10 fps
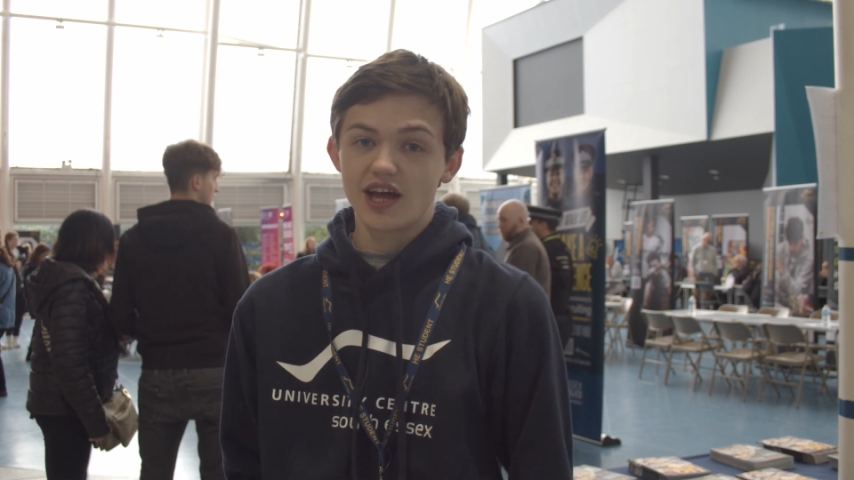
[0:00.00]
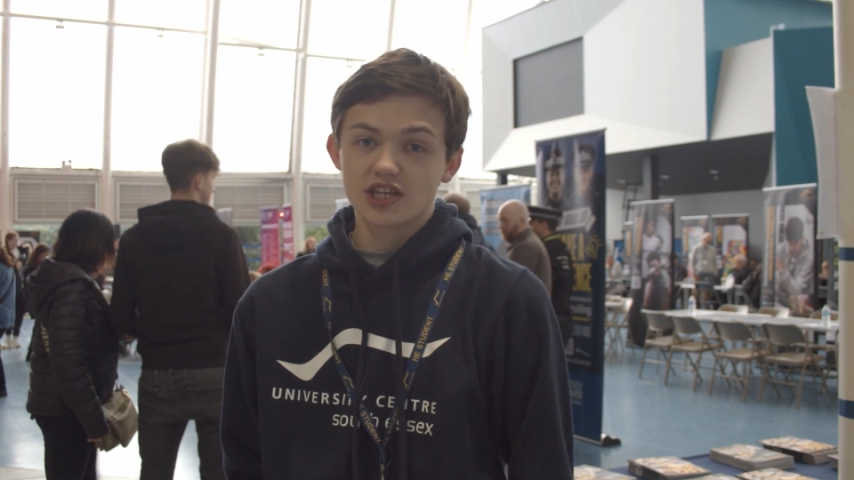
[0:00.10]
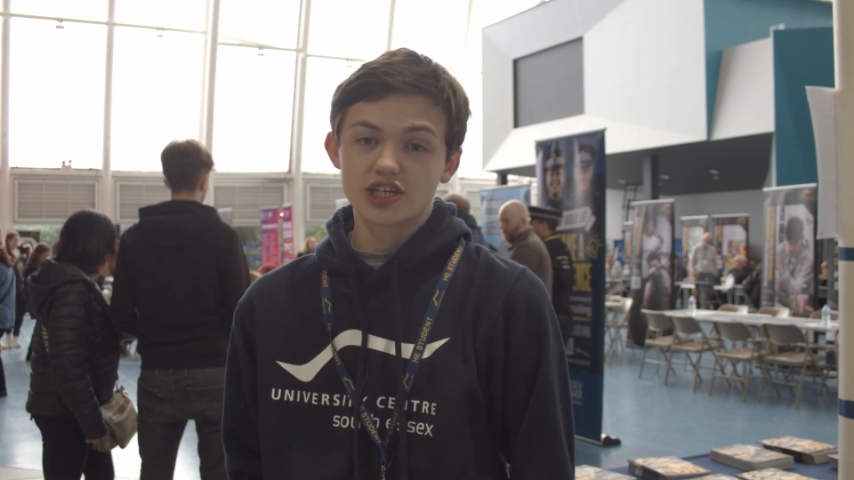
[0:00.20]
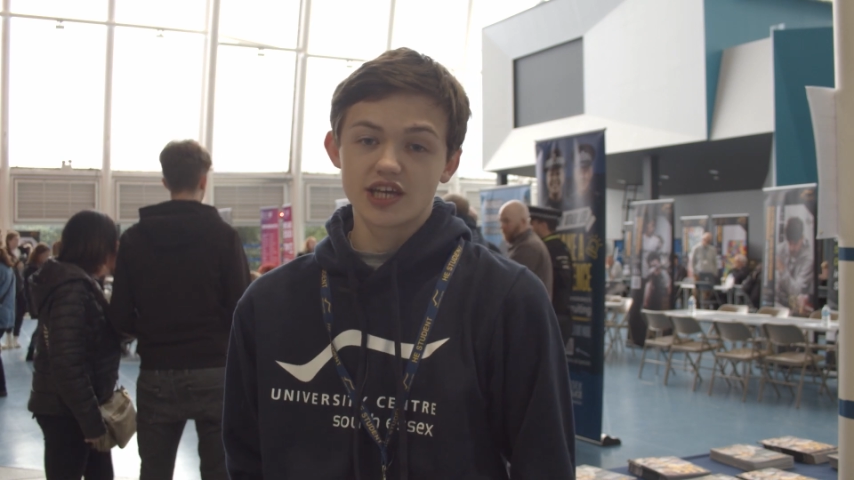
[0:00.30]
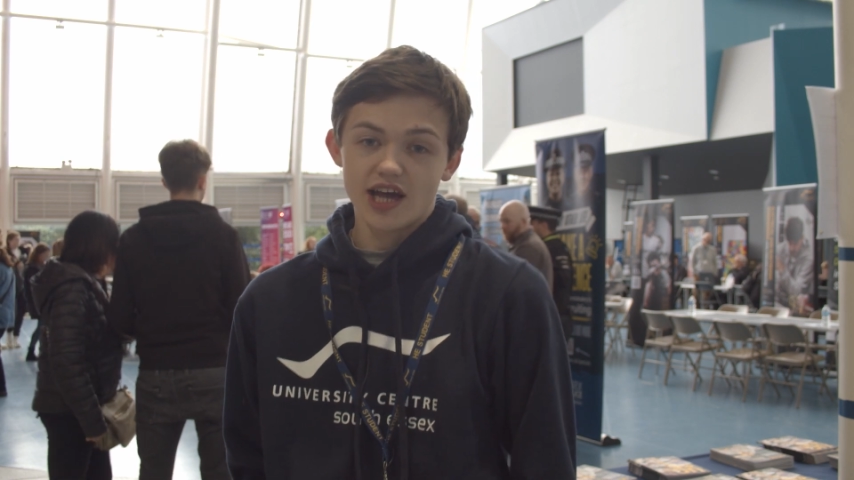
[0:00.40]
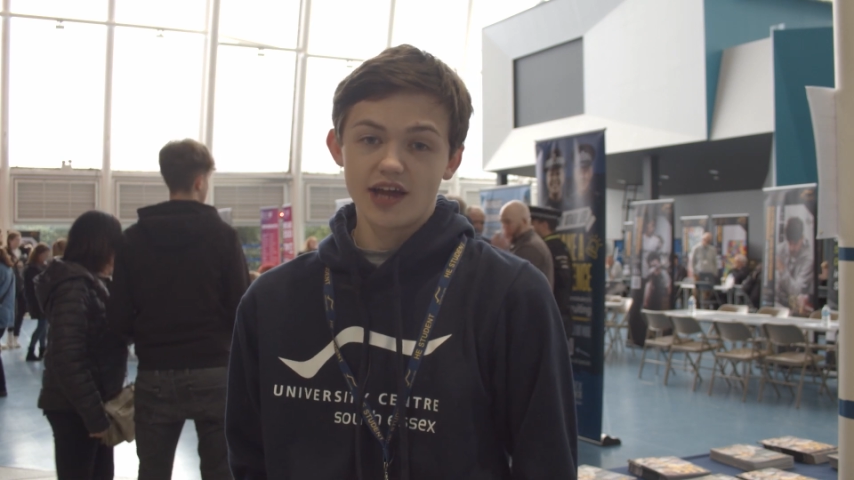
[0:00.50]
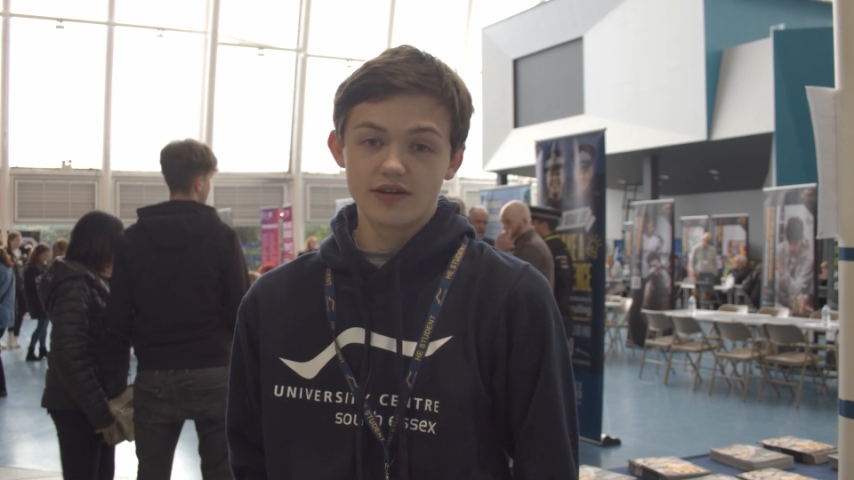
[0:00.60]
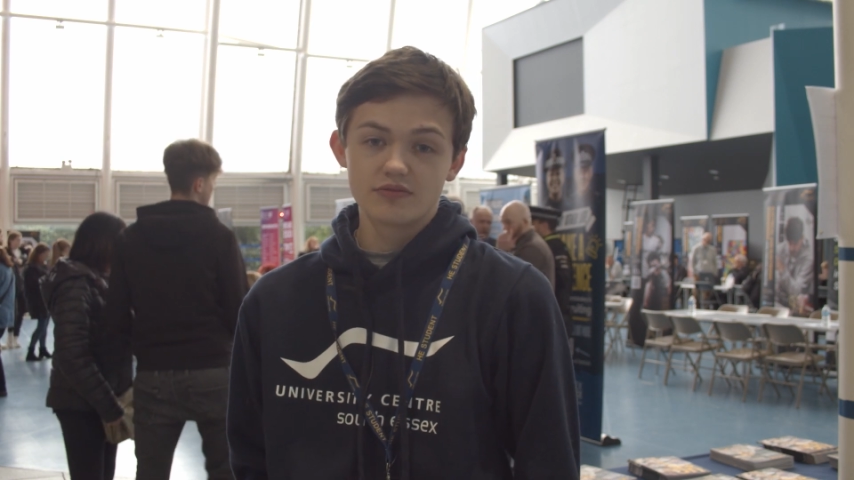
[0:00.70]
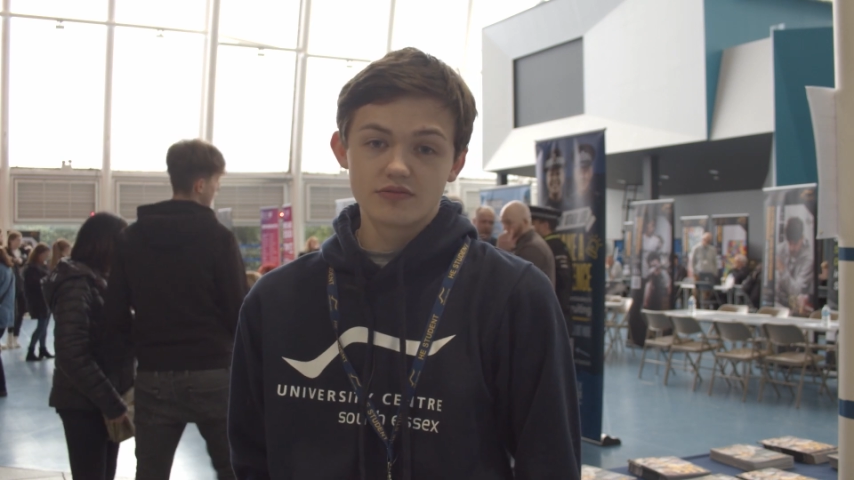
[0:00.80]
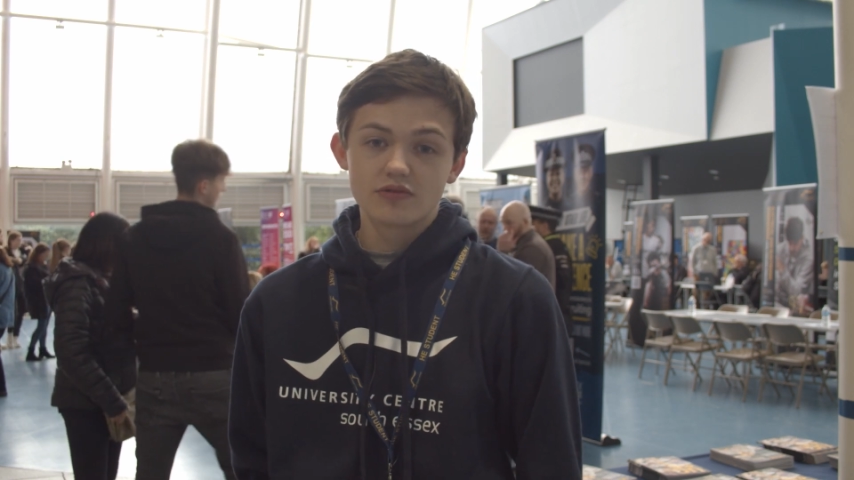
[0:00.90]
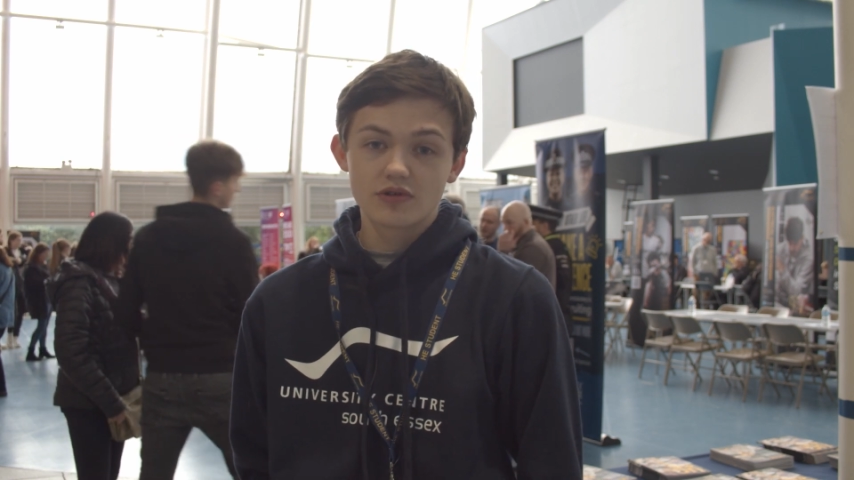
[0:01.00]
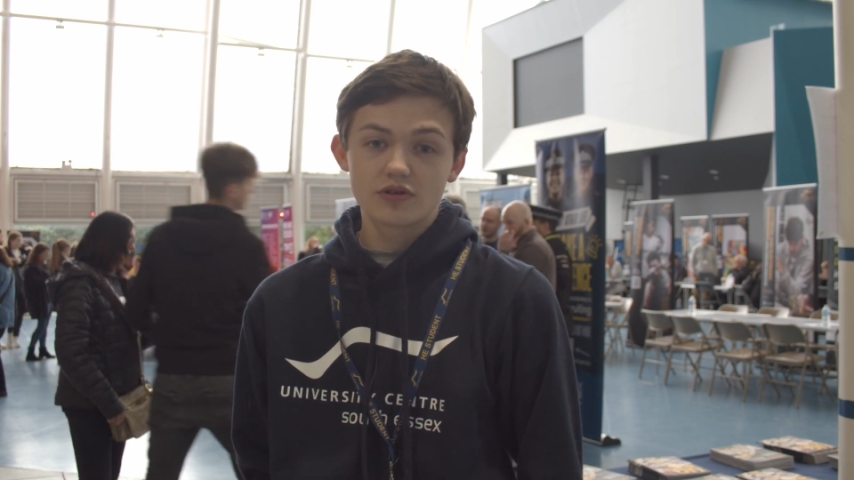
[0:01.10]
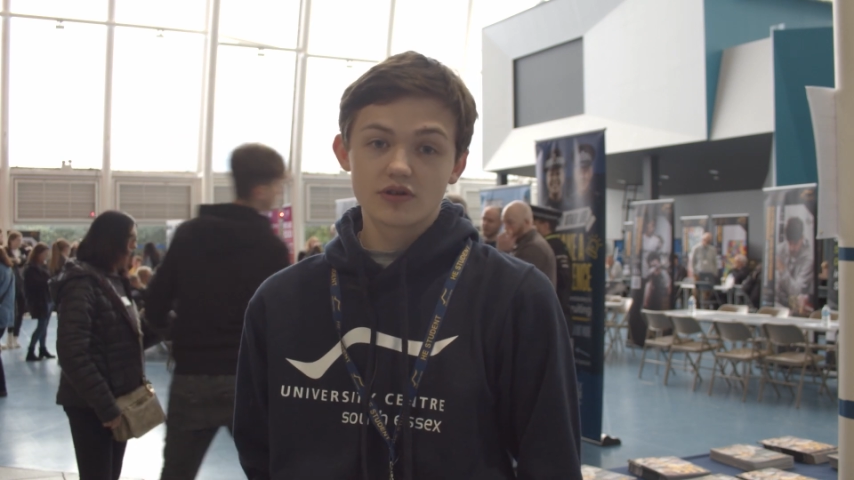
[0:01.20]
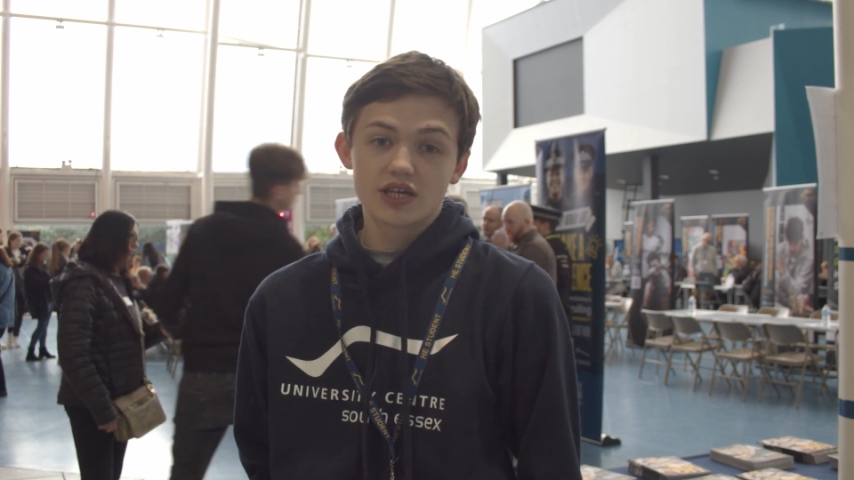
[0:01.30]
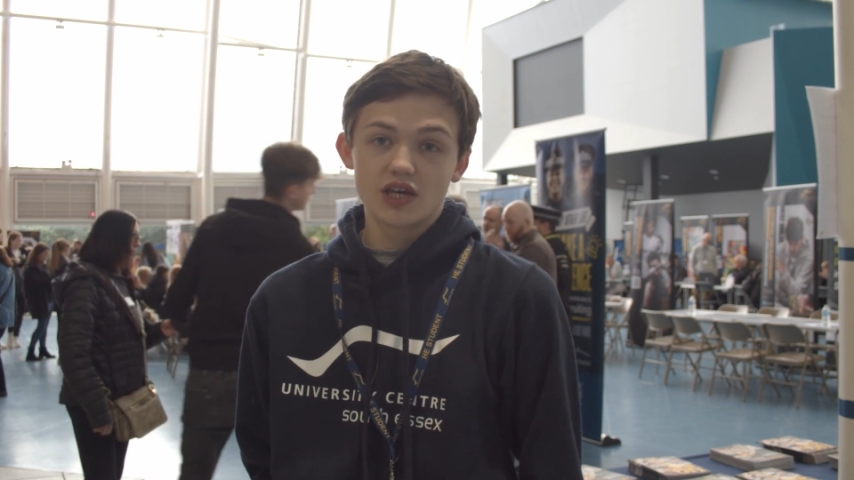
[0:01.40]
actually can
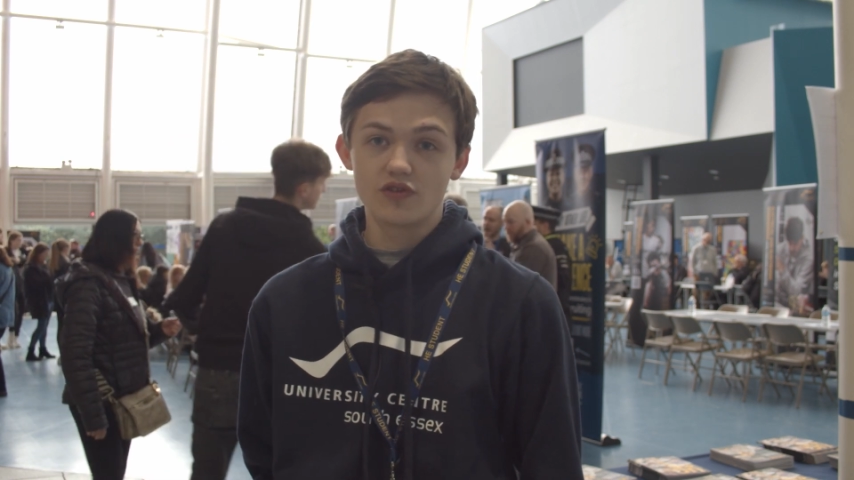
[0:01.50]
give